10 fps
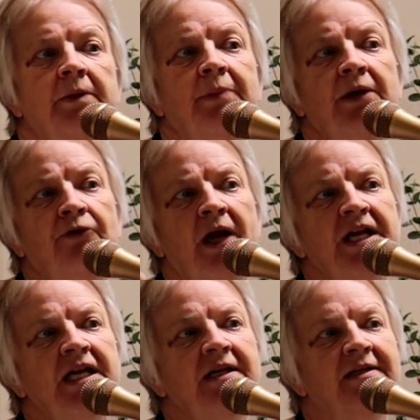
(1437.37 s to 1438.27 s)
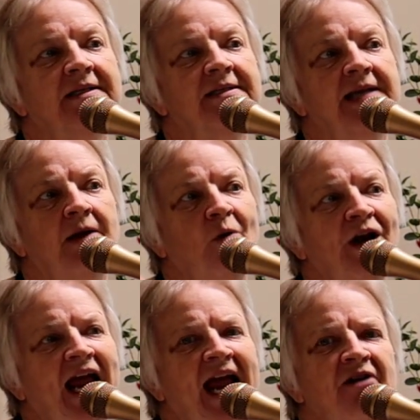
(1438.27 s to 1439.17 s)
Be ready to say,
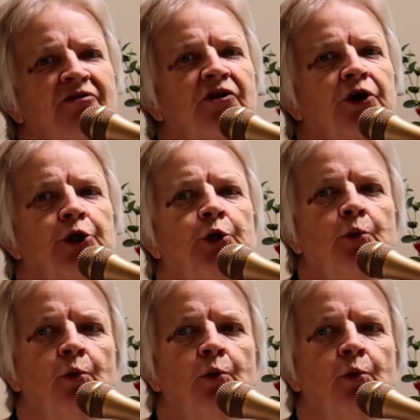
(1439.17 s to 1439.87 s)
whatever you